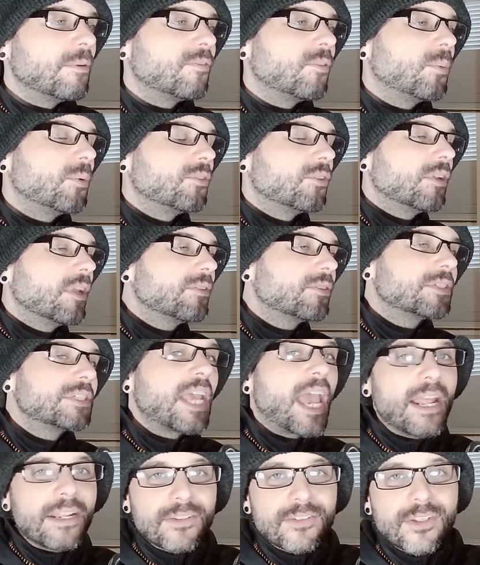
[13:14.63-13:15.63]
if it was another
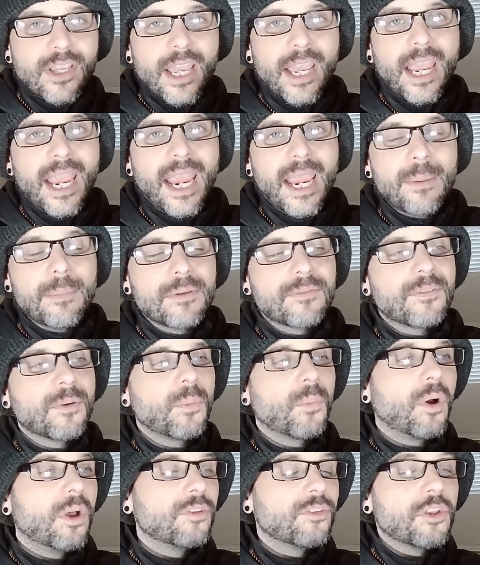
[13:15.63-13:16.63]
tennis game, if it
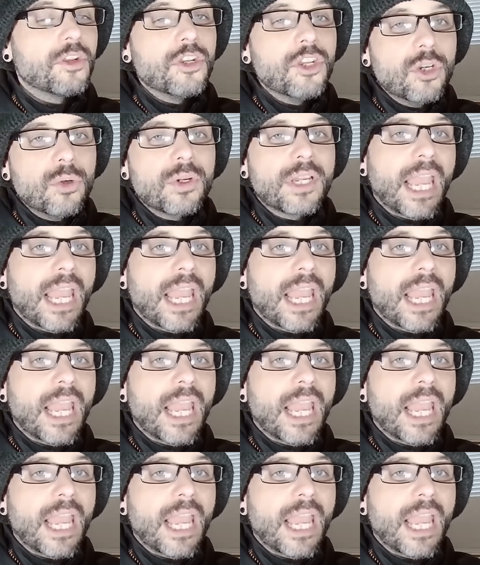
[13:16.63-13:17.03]
was a new